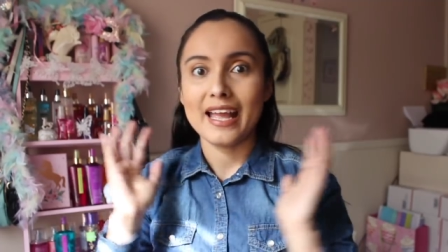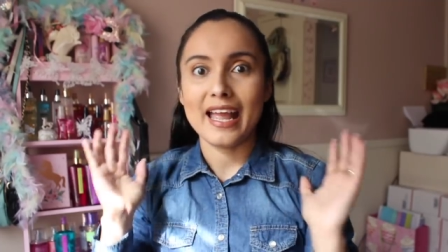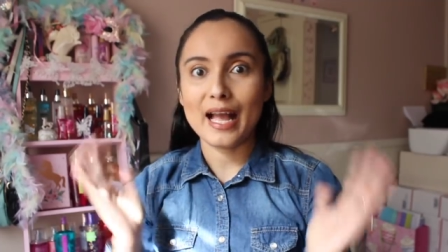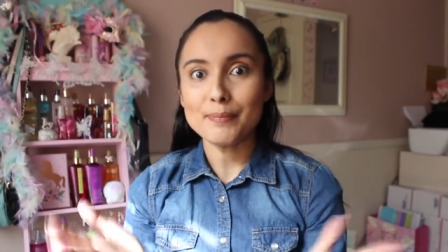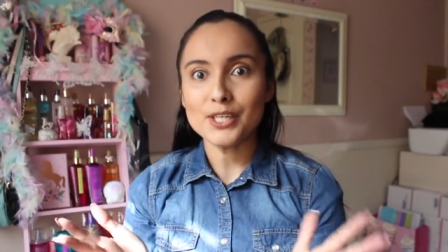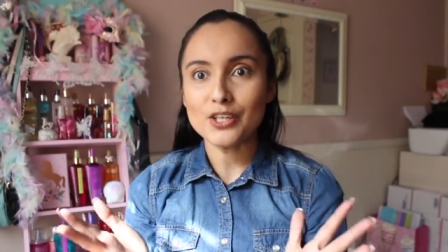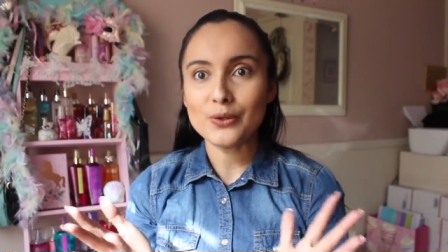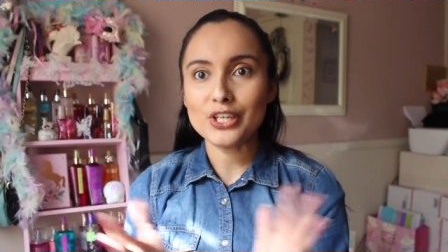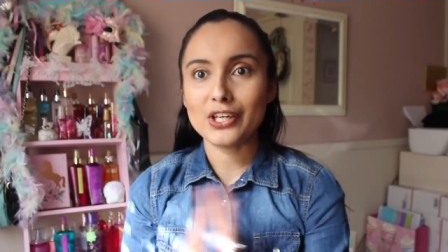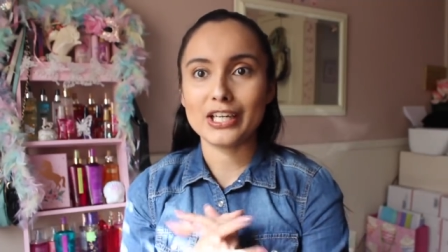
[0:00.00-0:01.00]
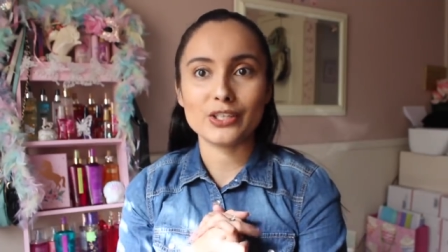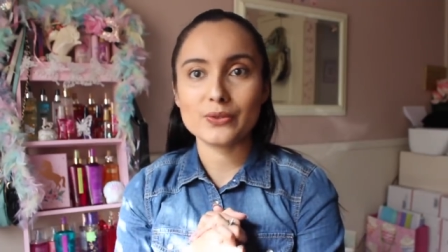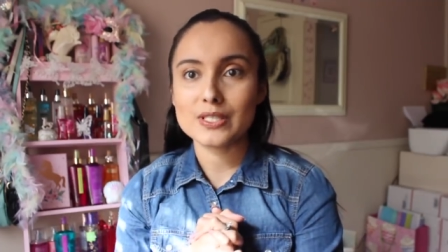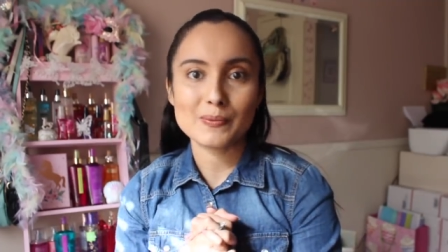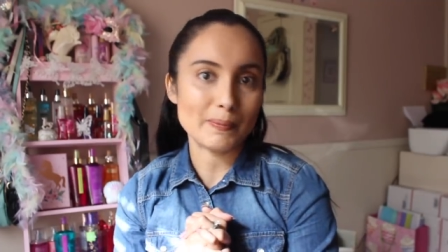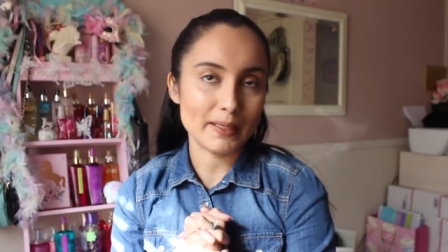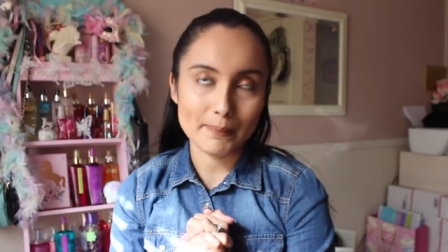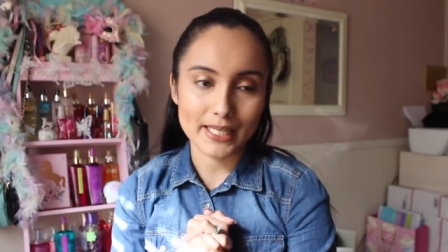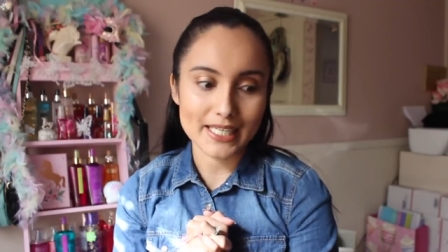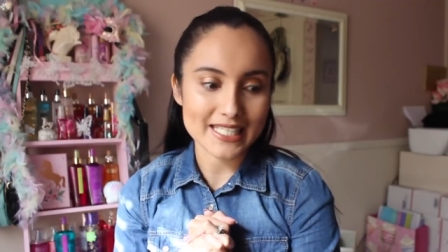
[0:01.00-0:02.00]
Happy New Year. I know it's been a
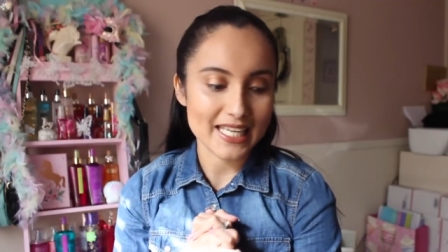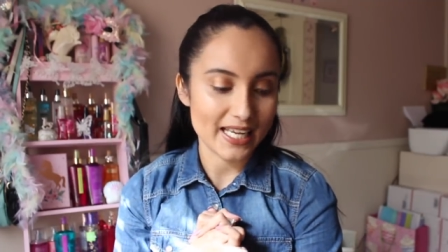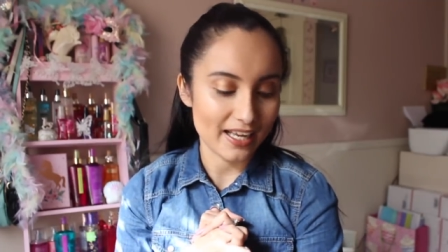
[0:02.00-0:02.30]
minute.